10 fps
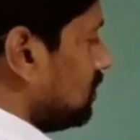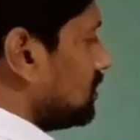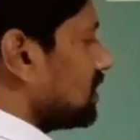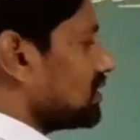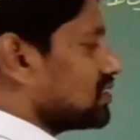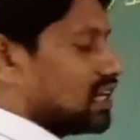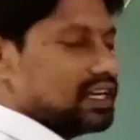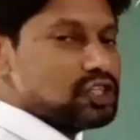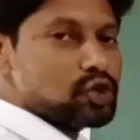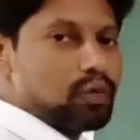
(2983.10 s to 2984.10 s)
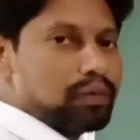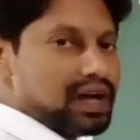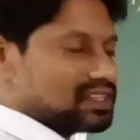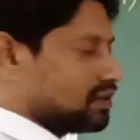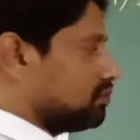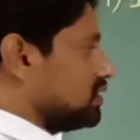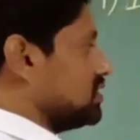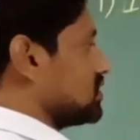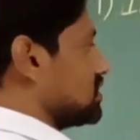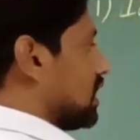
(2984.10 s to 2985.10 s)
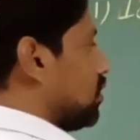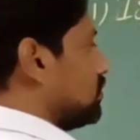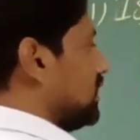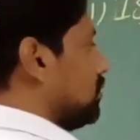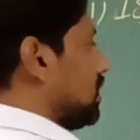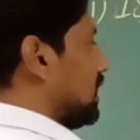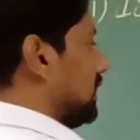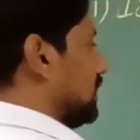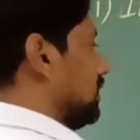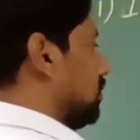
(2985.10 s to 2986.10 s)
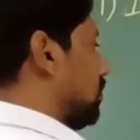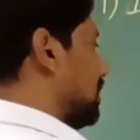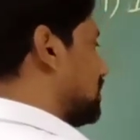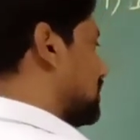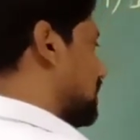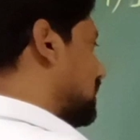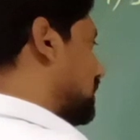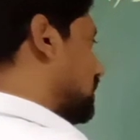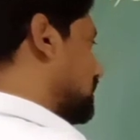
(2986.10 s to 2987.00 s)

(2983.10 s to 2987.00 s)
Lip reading: Sir, cytoplasm is surrounded by what, sir?